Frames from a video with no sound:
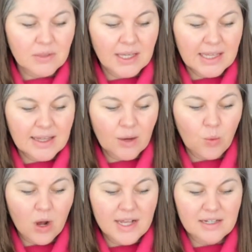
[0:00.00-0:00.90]
and that
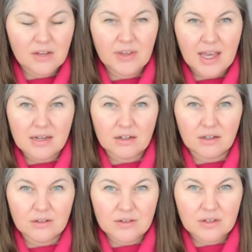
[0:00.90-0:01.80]
wise, loving
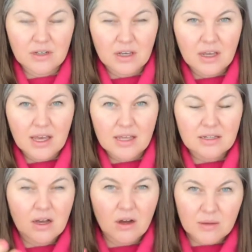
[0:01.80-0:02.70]
adult
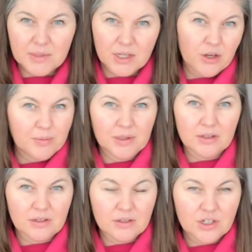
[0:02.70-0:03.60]
has arms
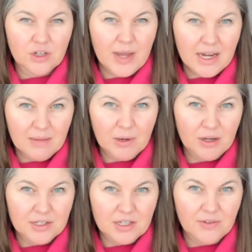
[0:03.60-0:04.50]
open to any
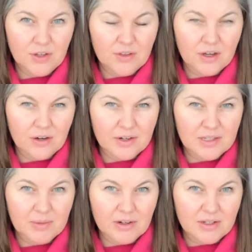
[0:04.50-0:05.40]
parts of you that are
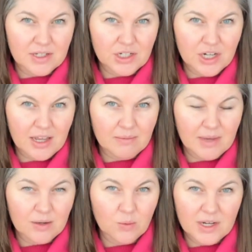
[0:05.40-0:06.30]
experiencing shame
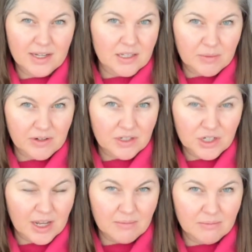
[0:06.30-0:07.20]
and will experience
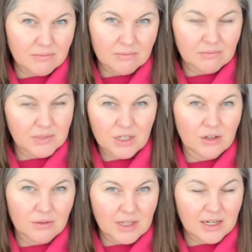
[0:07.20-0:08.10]
shame,
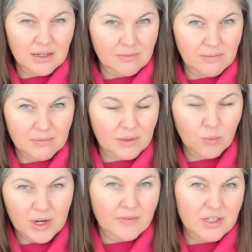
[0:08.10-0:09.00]
in
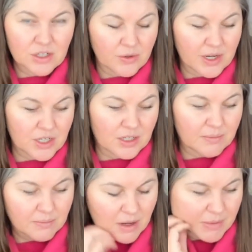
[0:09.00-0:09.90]
whatever
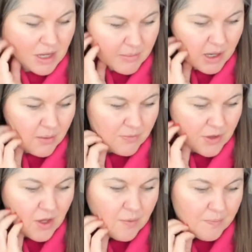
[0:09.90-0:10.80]
situation might be coming up for
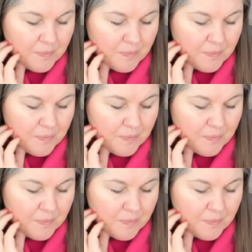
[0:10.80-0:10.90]
you.